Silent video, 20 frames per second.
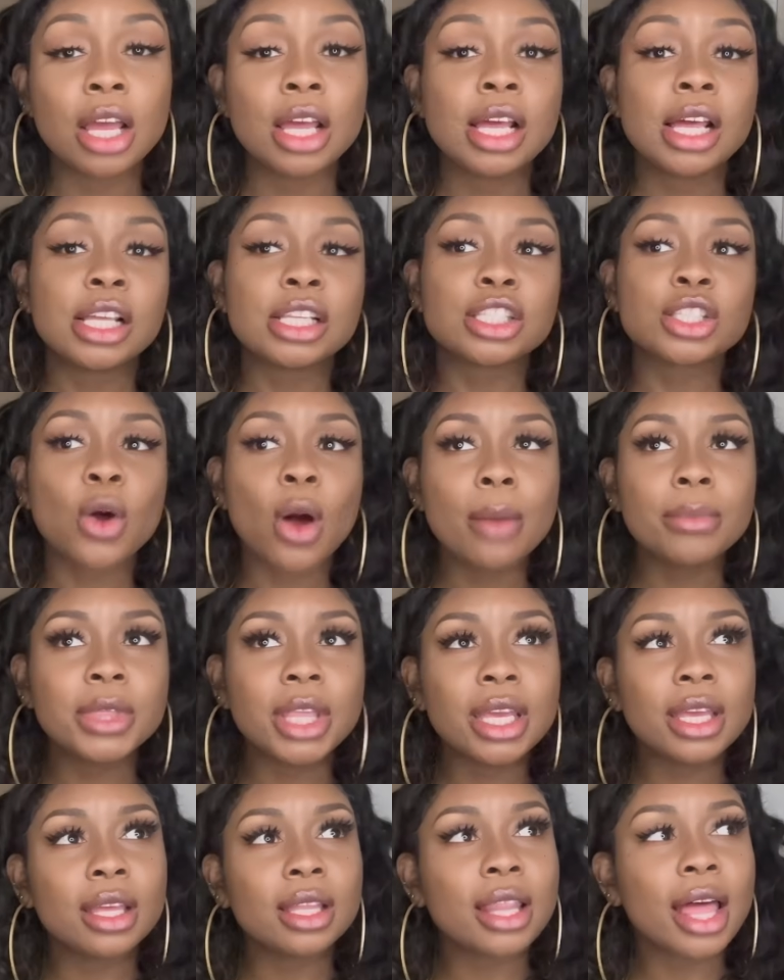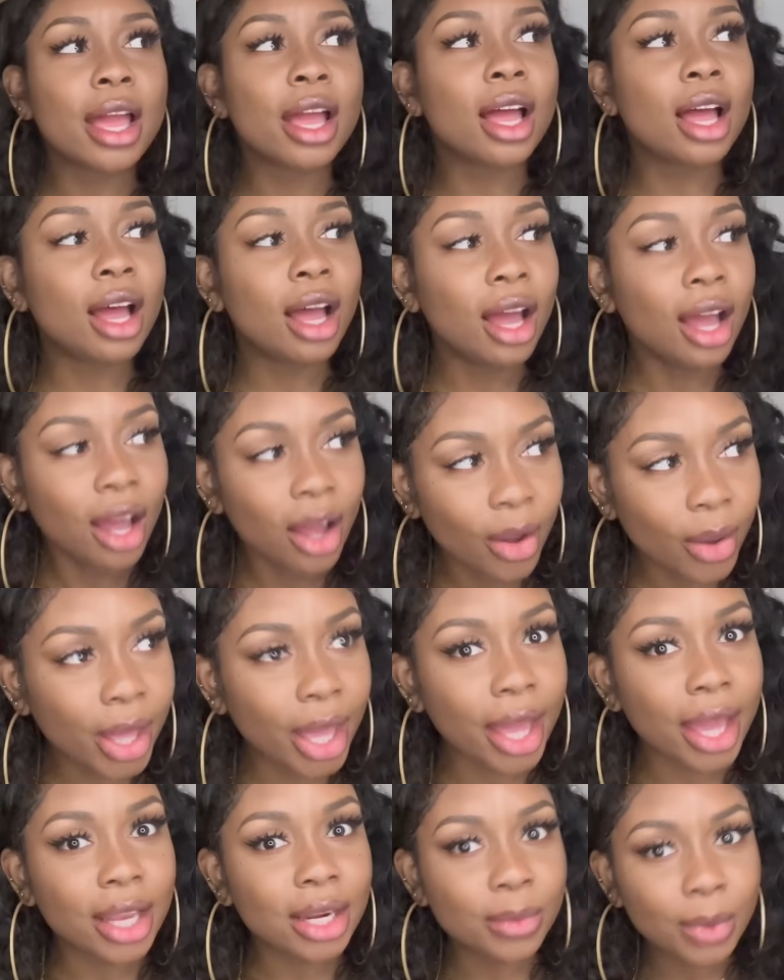So I'm thinking like, oh,
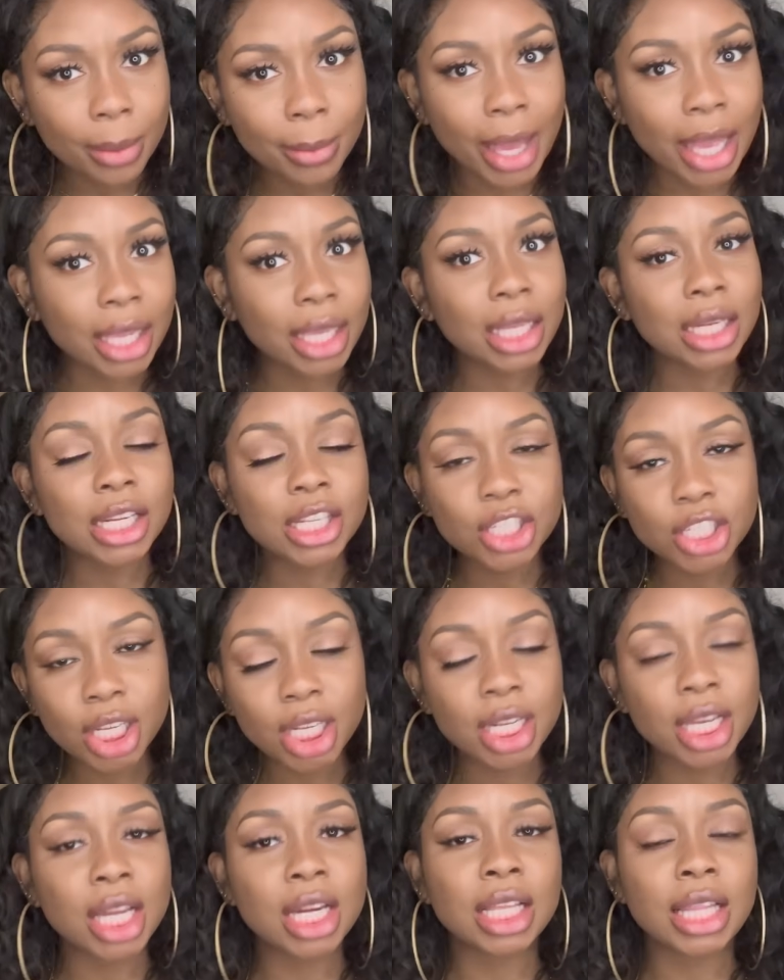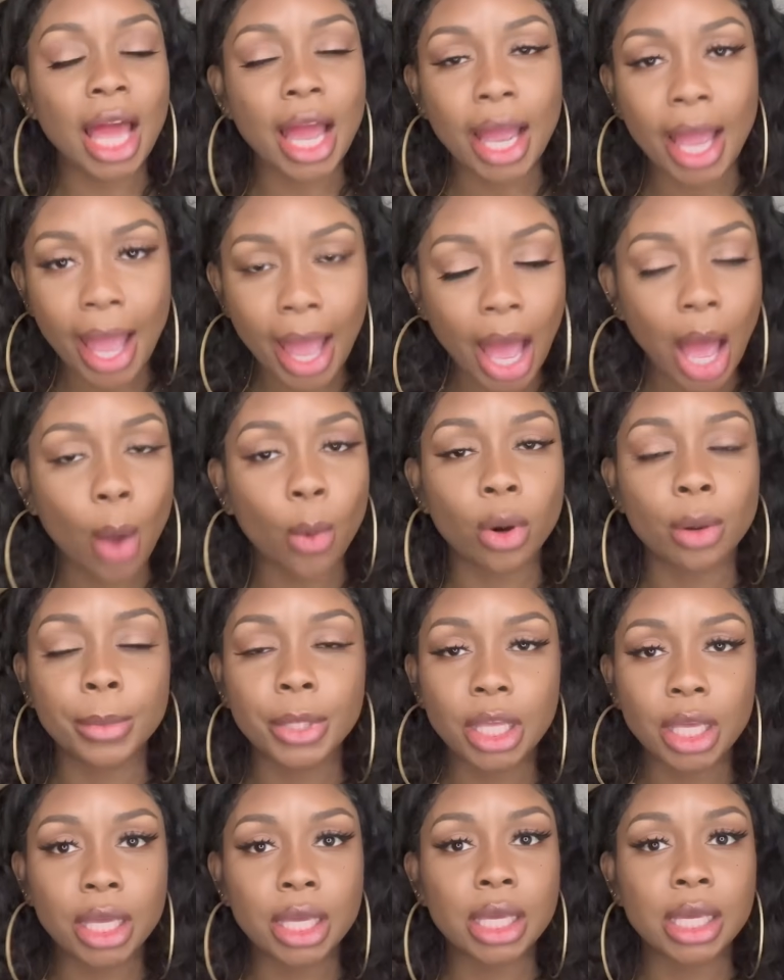okay, we might get this shit done in like an hour,
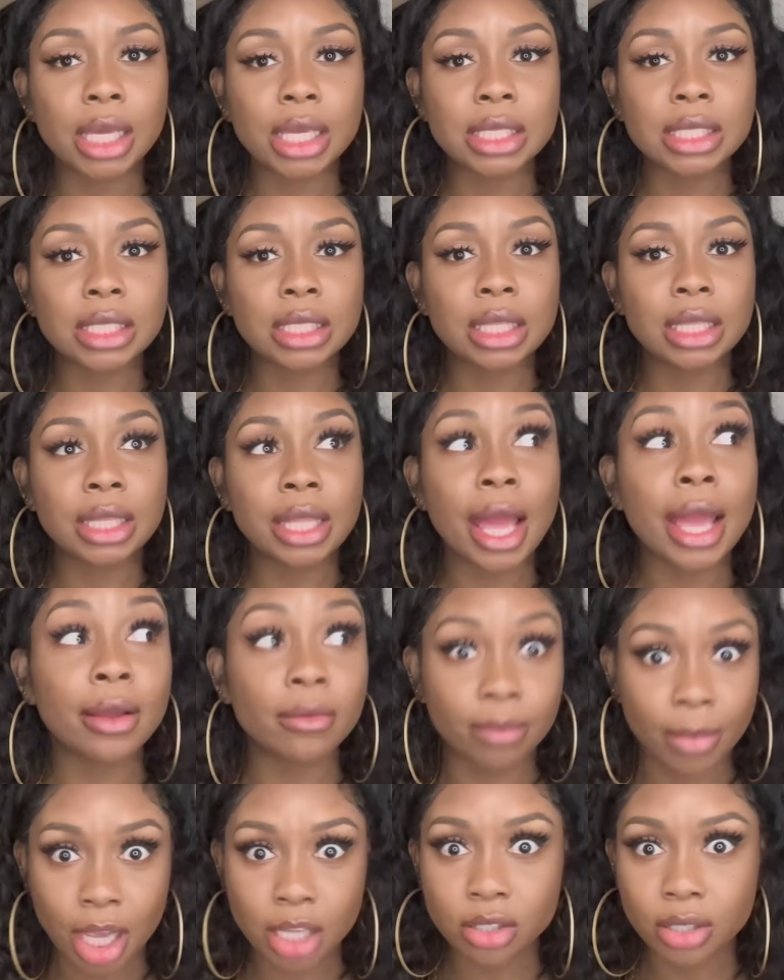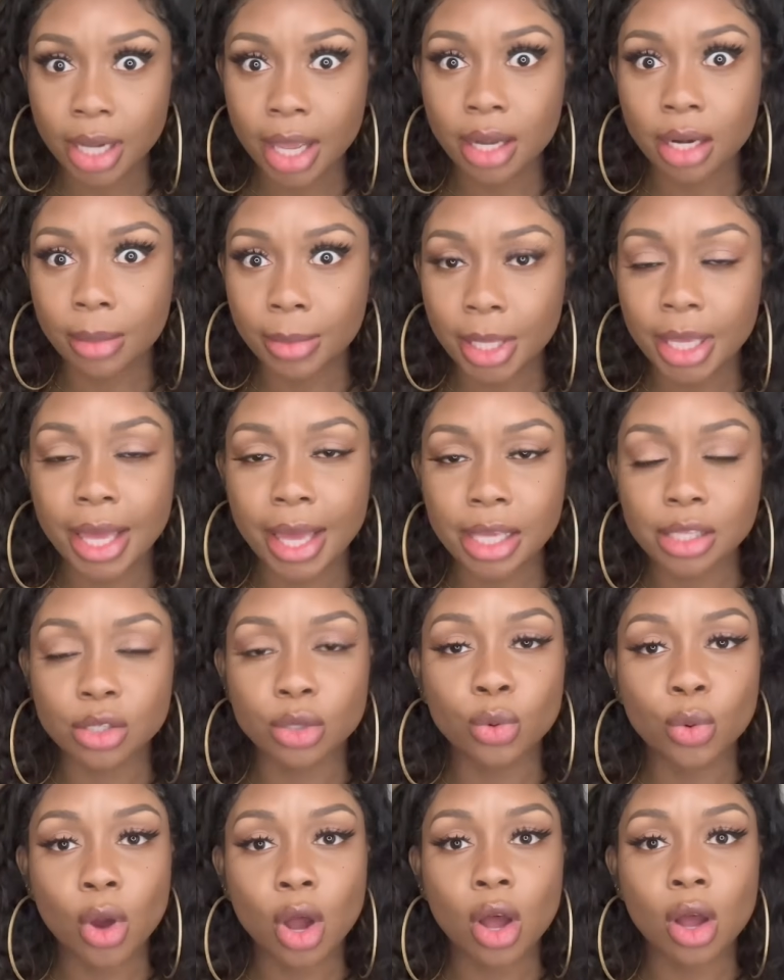because mind you, they in a big ass
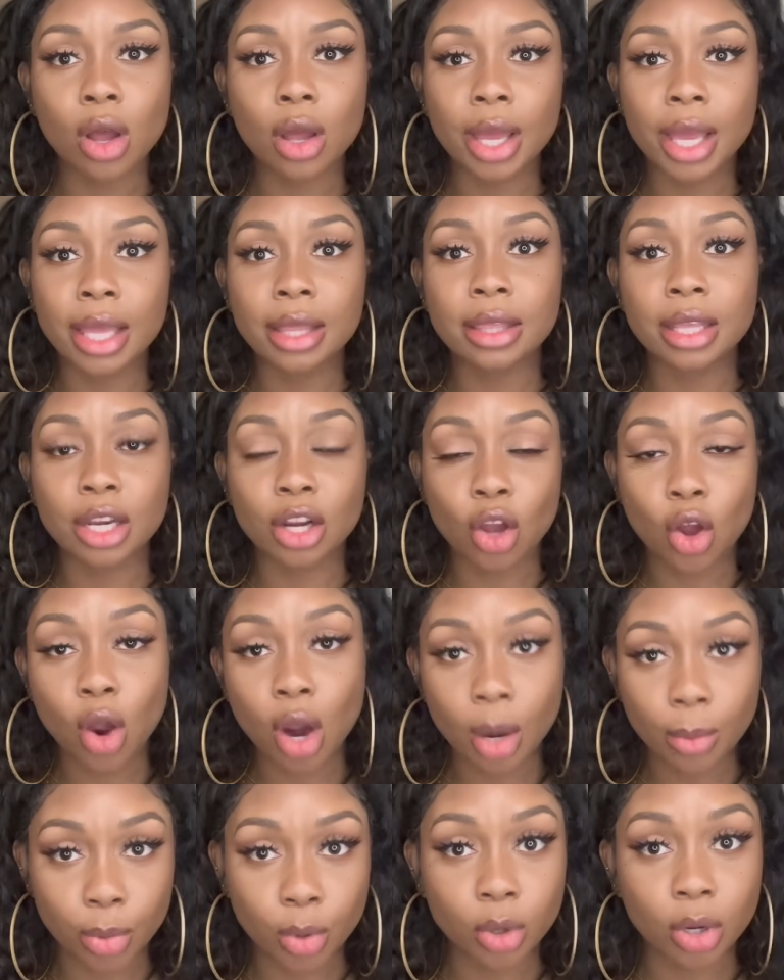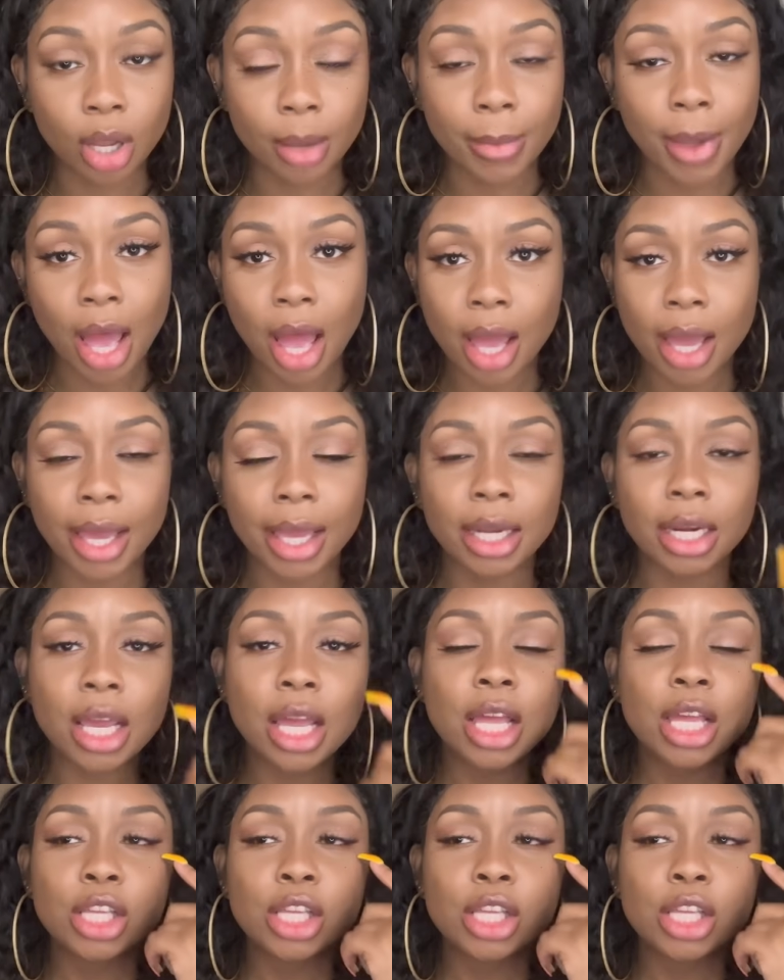U-Haul, and then a car pulled up behind.